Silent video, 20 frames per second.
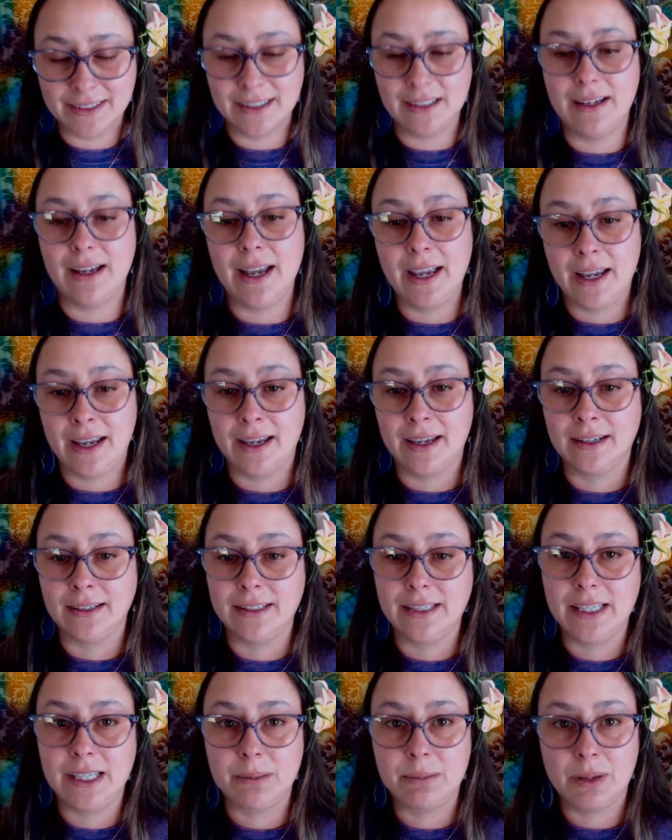And
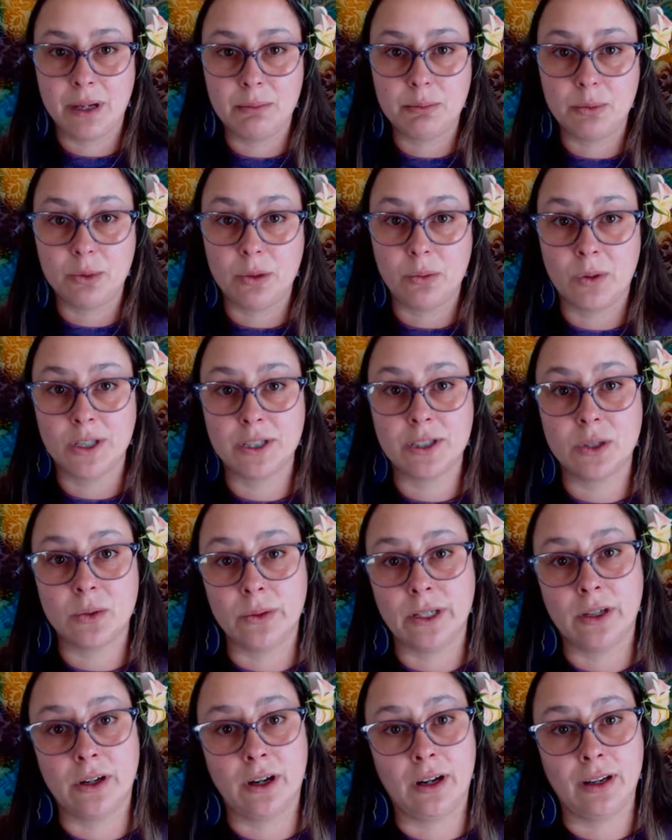keep up with what's going
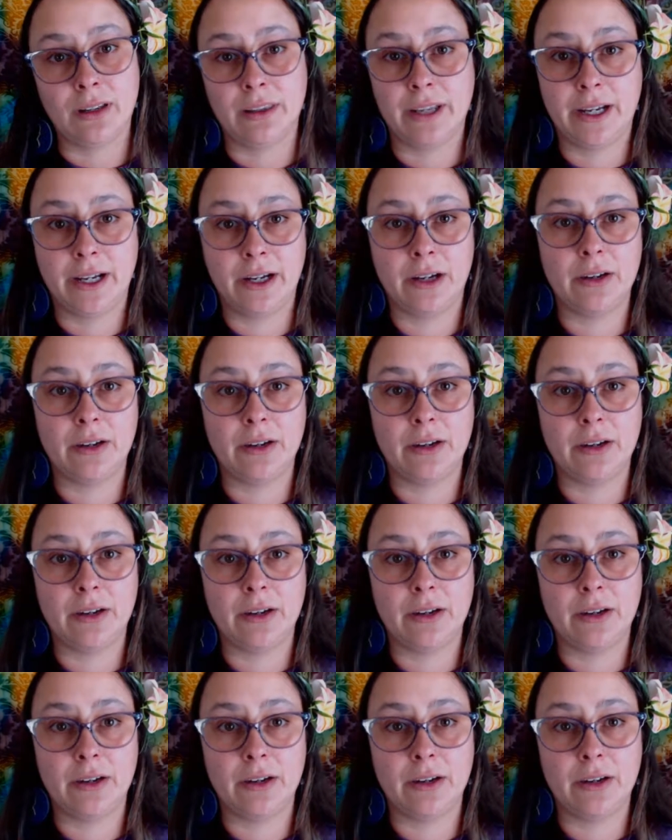on there.